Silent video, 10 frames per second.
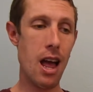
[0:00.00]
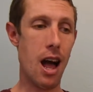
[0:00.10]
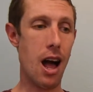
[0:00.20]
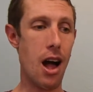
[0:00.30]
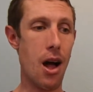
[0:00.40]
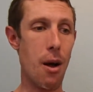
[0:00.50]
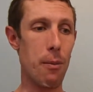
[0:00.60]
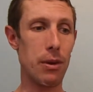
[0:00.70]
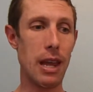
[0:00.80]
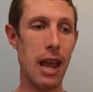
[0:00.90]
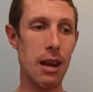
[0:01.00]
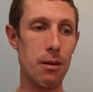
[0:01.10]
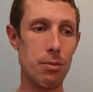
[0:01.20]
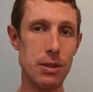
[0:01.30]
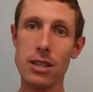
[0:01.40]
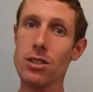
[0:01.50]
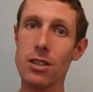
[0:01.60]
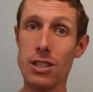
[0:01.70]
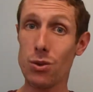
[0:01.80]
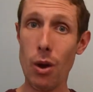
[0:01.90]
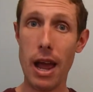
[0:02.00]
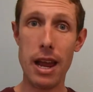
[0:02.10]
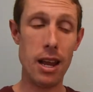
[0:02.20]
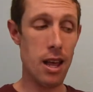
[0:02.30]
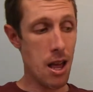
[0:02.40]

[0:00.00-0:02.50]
can potentially sweat